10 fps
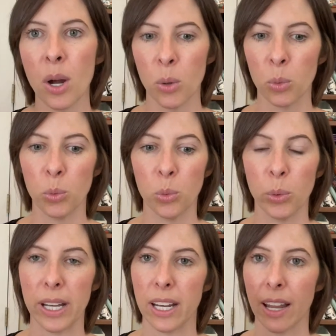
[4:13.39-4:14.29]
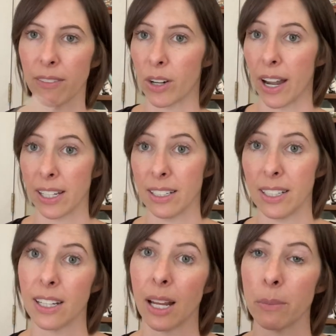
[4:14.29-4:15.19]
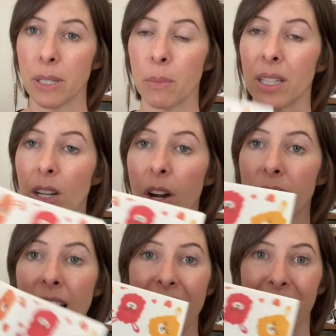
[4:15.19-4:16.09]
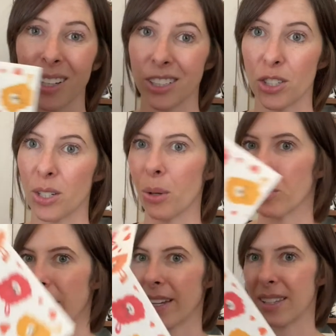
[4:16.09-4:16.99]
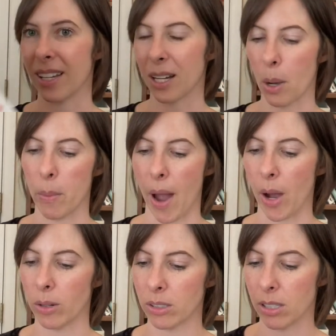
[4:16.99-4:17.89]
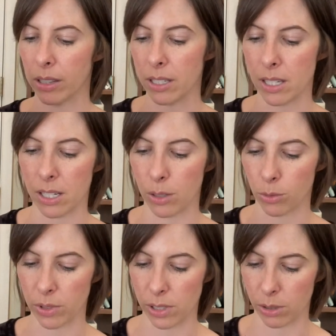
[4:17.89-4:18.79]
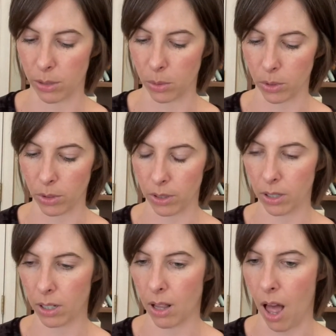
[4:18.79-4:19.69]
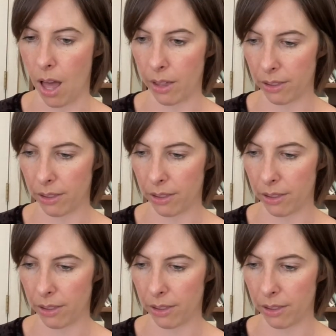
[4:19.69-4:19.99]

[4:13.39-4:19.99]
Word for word: whenever I knit up some of the yarn, I'll let you know what I think about the reusable cloth.